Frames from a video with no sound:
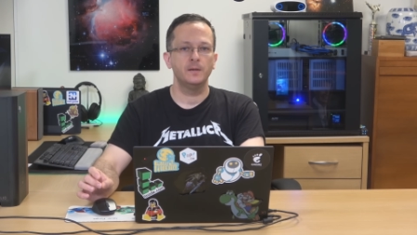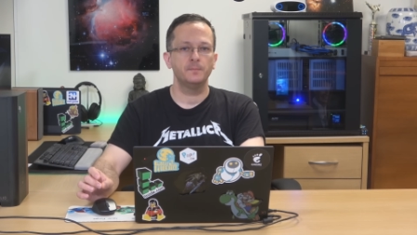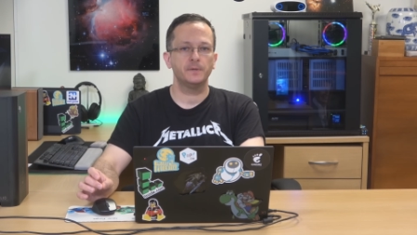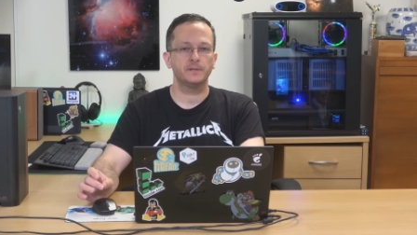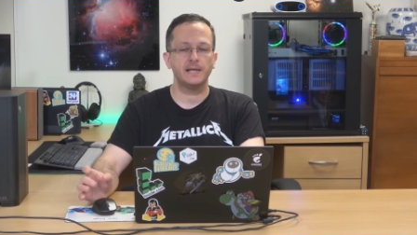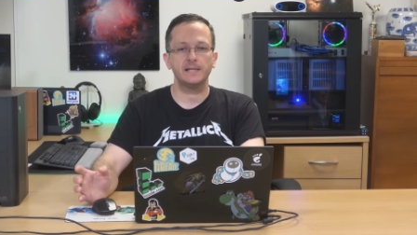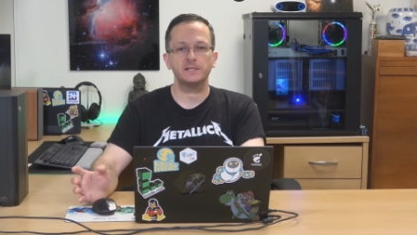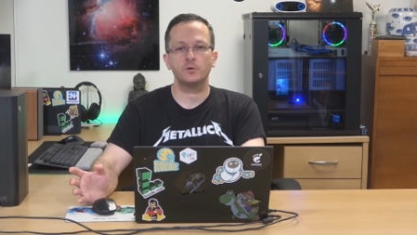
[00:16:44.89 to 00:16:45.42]

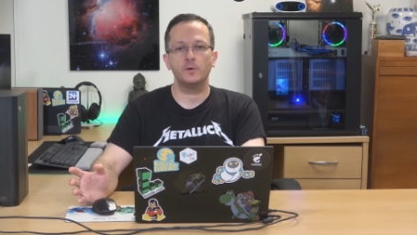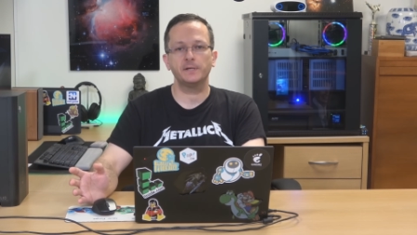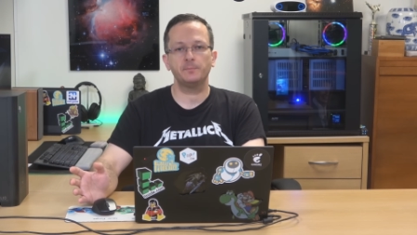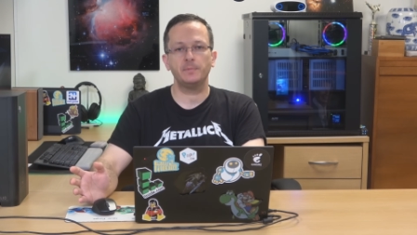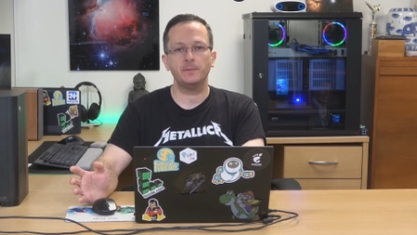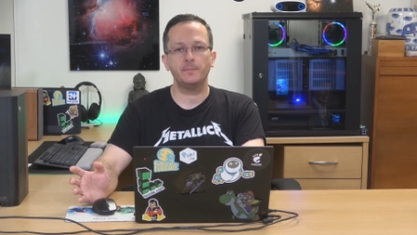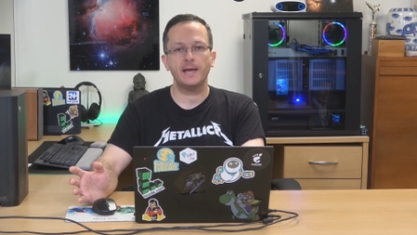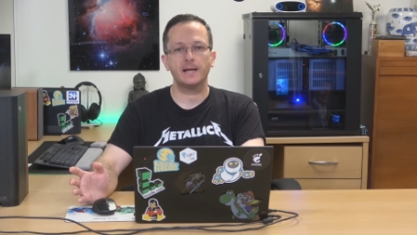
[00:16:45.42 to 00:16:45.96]
but that's going to
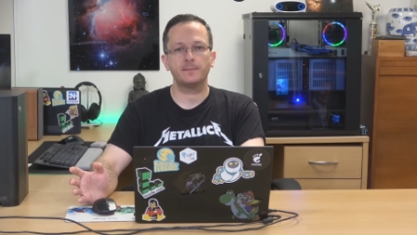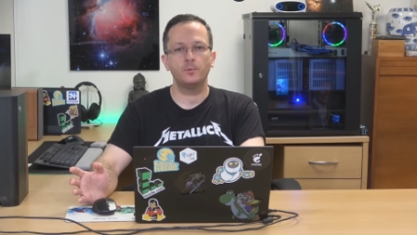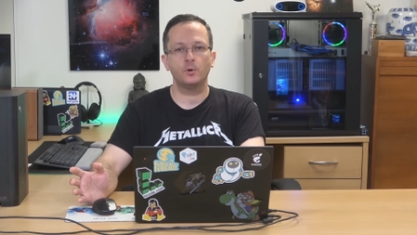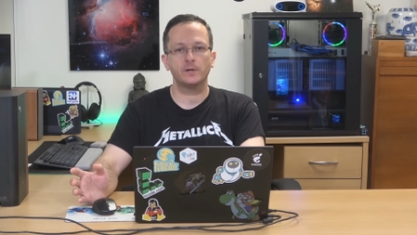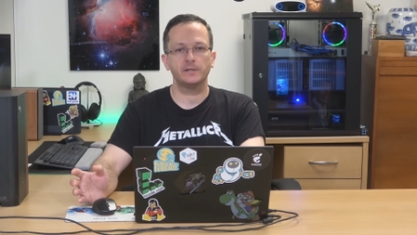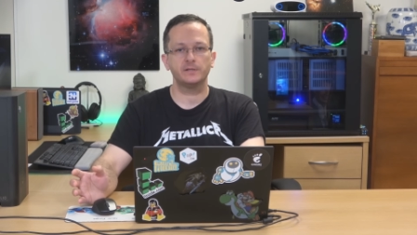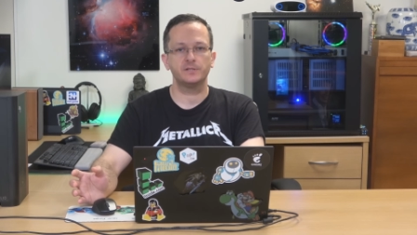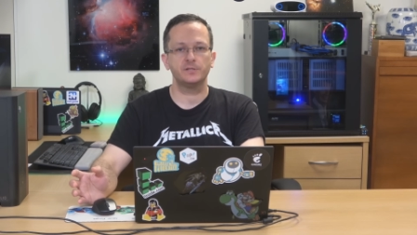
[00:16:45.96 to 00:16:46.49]
be
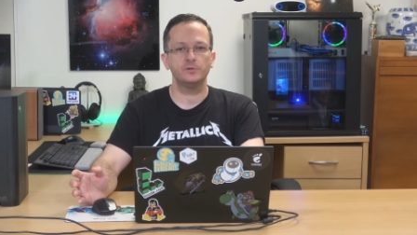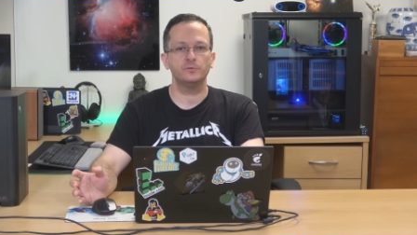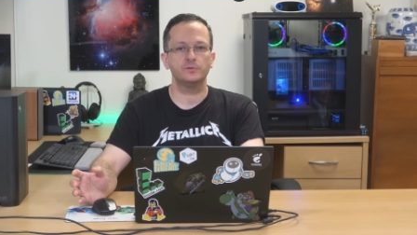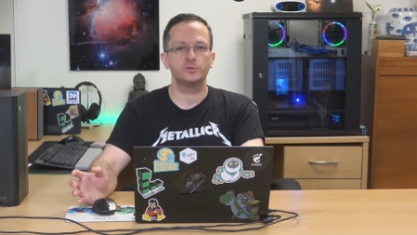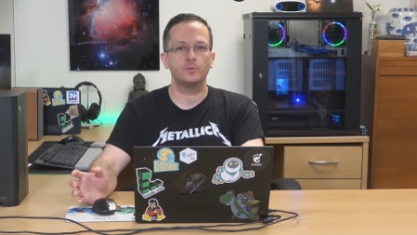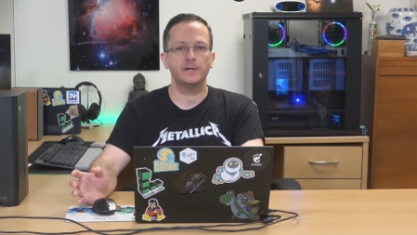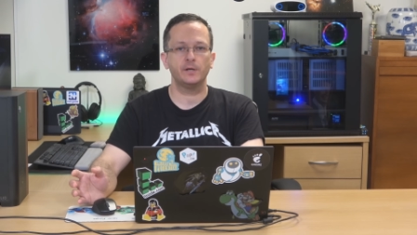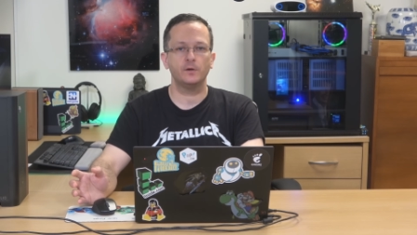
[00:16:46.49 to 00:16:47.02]
backported to
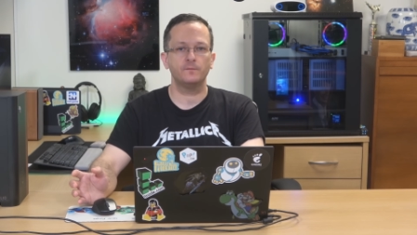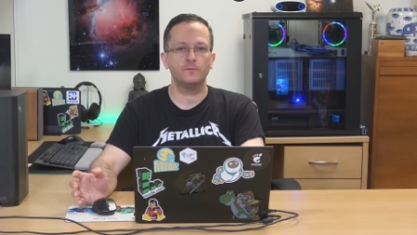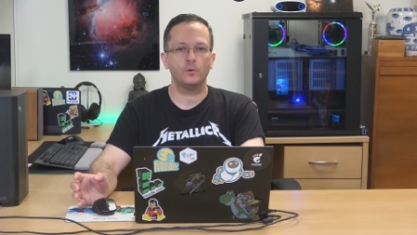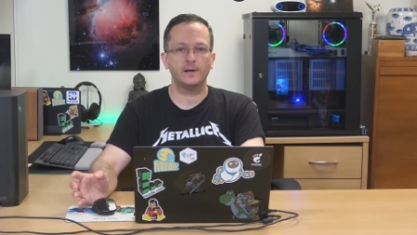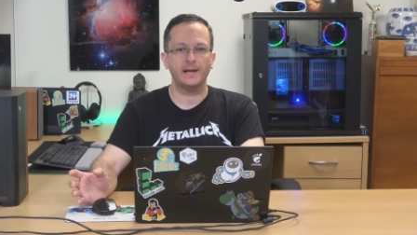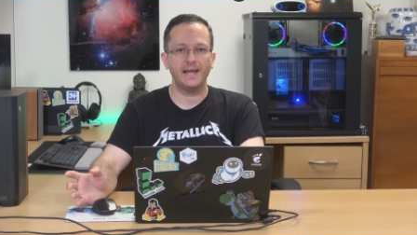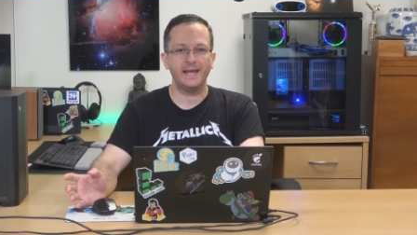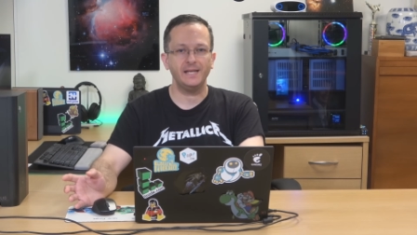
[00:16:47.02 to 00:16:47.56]

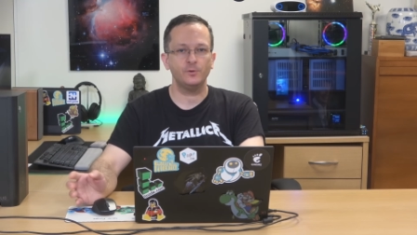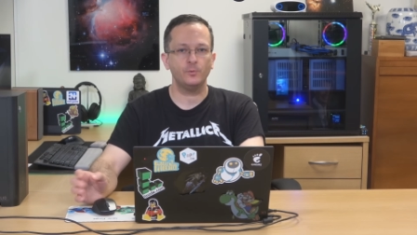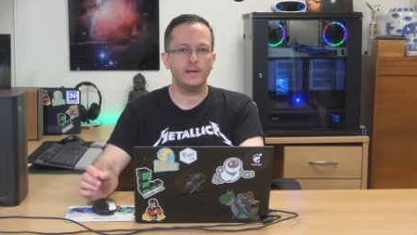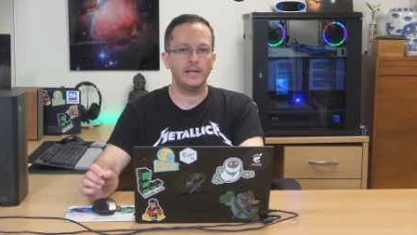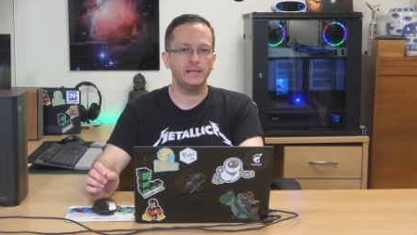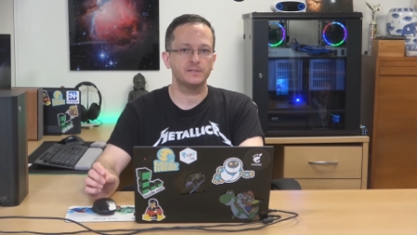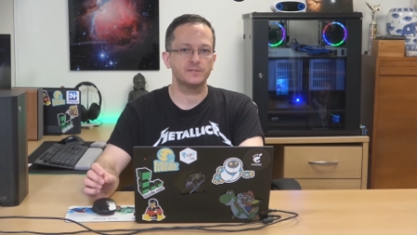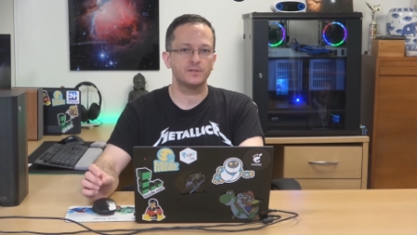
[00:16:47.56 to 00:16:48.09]
2004
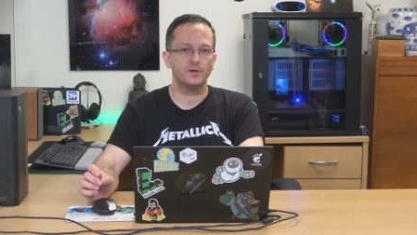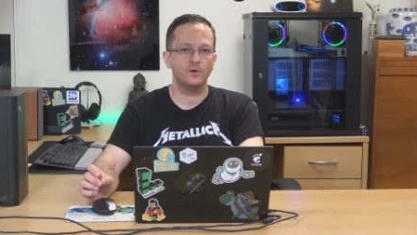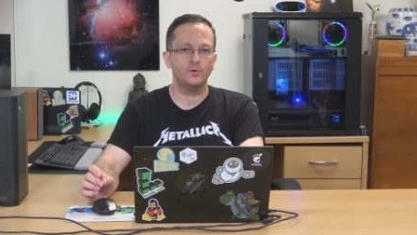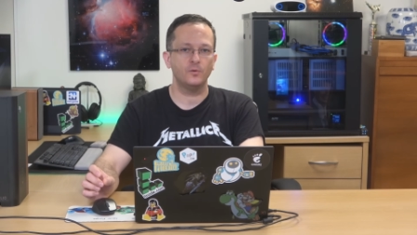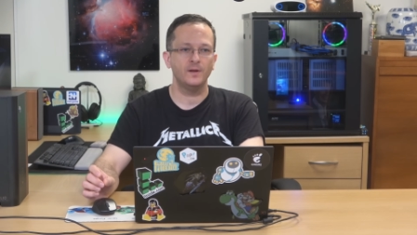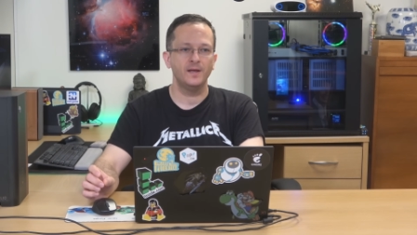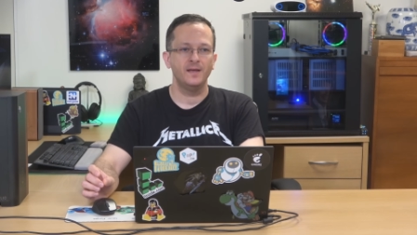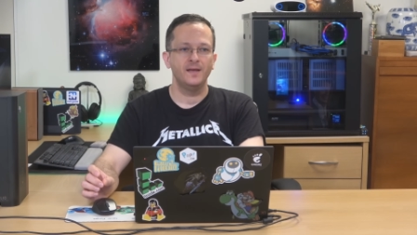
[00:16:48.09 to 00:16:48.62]
anyway,
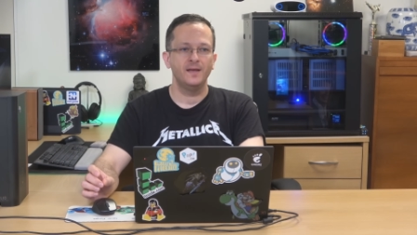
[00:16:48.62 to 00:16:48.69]
so